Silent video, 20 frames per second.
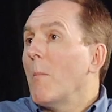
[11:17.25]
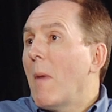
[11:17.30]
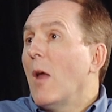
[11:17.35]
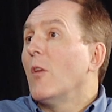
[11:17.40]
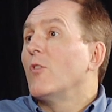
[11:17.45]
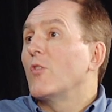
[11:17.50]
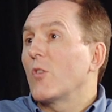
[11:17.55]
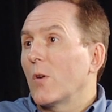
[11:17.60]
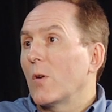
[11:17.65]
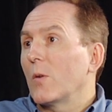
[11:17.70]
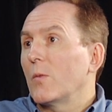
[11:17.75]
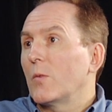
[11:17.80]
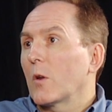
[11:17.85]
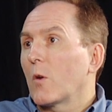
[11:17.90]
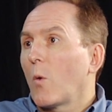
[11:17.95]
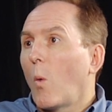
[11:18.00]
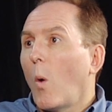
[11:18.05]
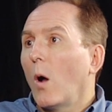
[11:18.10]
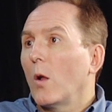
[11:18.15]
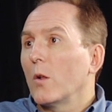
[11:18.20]
to measure
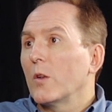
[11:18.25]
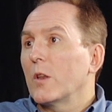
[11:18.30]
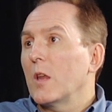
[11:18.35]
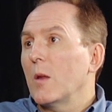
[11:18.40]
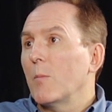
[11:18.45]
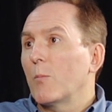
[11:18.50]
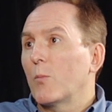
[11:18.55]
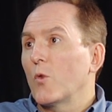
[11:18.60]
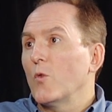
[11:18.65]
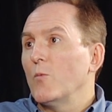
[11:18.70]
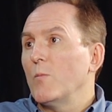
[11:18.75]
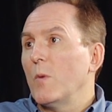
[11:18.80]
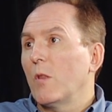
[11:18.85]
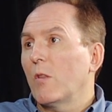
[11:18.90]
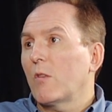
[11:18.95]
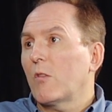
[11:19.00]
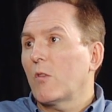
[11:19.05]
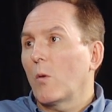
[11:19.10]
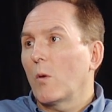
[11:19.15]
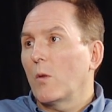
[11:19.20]
the quality
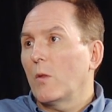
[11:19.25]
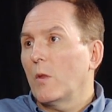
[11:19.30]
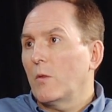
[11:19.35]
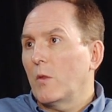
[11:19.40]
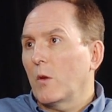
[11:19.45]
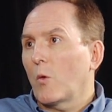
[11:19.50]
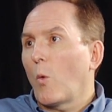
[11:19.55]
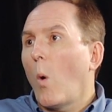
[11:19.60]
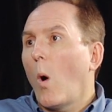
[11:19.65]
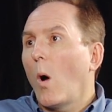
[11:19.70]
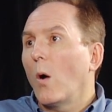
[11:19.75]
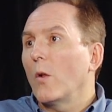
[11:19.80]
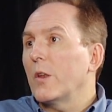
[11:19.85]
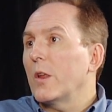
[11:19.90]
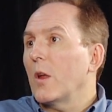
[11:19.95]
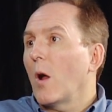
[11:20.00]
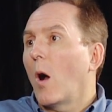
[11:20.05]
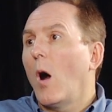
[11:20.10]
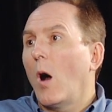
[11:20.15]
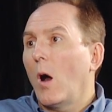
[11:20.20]
improvements or the, the
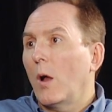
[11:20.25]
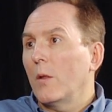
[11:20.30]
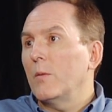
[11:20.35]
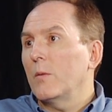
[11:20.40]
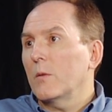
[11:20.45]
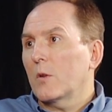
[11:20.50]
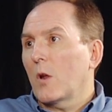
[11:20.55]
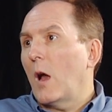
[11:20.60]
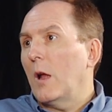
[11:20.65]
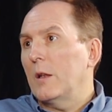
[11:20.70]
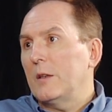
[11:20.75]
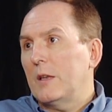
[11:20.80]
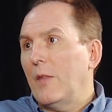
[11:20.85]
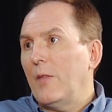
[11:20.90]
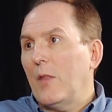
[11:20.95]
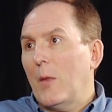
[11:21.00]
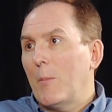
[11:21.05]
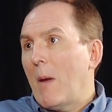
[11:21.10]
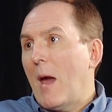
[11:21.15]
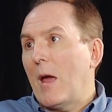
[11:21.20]
quality on
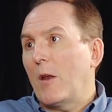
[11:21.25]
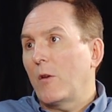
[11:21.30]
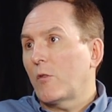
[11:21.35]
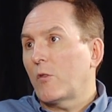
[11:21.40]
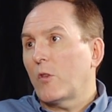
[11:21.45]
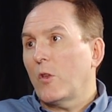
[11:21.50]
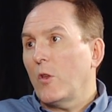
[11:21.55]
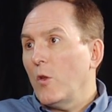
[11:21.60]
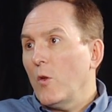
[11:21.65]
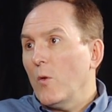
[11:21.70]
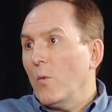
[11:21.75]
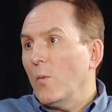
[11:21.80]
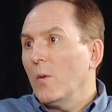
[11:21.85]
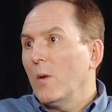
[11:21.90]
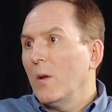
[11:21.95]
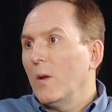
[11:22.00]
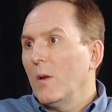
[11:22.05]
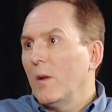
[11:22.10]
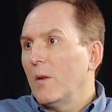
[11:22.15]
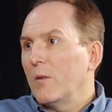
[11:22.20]
content that matters to you
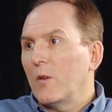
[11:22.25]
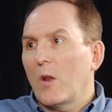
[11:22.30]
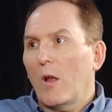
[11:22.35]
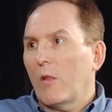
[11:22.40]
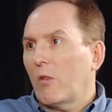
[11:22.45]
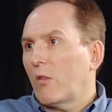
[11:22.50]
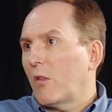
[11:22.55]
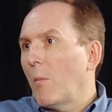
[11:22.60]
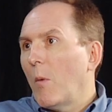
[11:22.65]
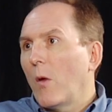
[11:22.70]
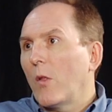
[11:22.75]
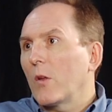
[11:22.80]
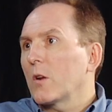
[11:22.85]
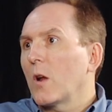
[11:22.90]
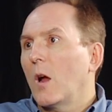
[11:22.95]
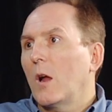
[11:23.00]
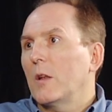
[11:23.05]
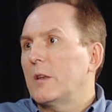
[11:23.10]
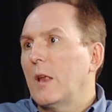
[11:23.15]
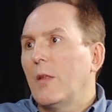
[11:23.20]
not some other
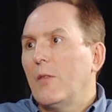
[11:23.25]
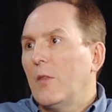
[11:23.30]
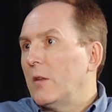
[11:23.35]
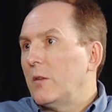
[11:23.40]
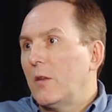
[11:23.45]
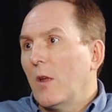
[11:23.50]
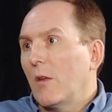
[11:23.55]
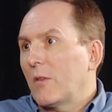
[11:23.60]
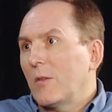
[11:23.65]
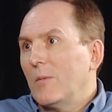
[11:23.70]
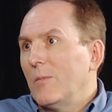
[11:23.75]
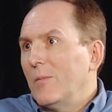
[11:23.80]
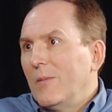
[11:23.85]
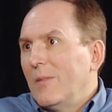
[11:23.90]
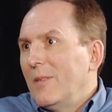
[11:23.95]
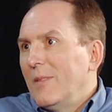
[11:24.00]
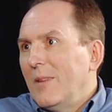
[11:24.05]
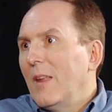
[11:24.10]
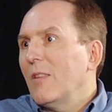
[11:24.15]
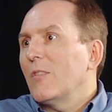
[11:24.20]
content that doesn't
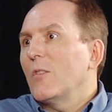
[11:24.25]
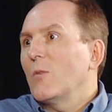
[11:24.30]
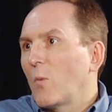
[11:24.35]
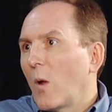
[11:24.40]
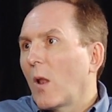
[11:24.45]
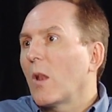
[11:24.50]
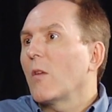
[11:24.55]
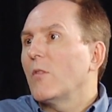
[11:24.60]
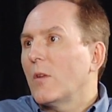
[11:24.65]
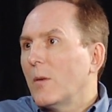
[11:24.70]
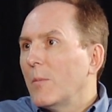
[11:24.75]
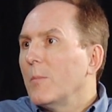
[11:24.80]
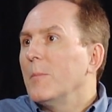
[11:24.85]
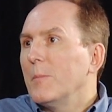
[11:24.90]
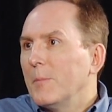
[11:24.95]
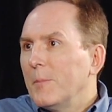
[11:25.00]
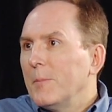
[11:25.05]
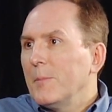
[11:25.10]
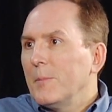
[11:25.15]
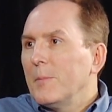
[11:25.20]
isn't relevant.
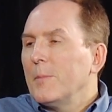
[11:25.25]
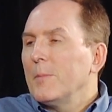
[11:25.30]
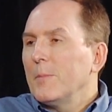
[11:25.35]
Yeah.